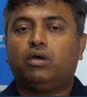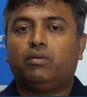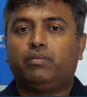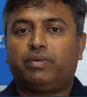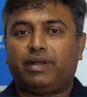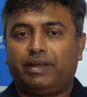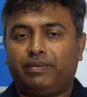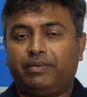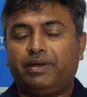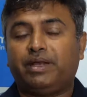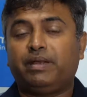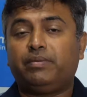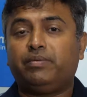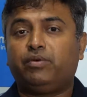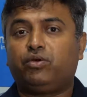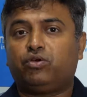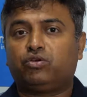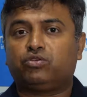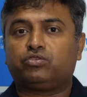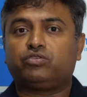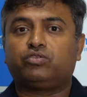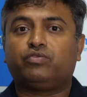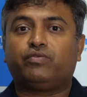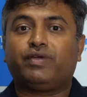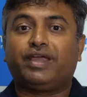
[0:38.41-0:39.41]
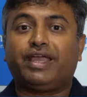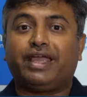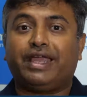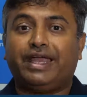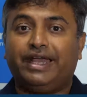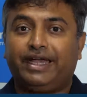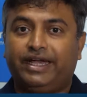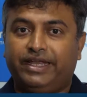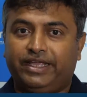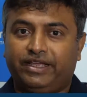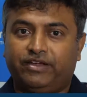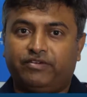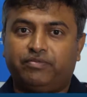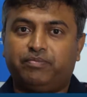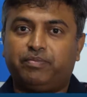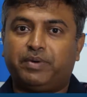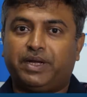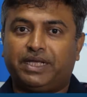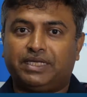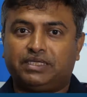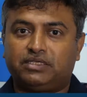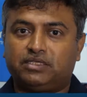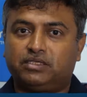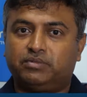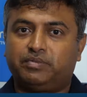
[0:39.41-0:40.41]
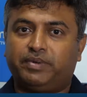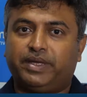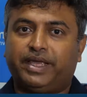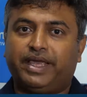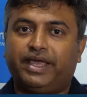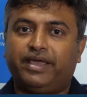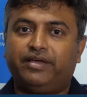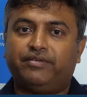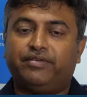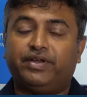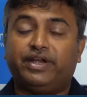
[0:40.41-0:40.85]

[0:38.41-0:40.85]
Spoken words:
primarily because of the way ATF prices behave.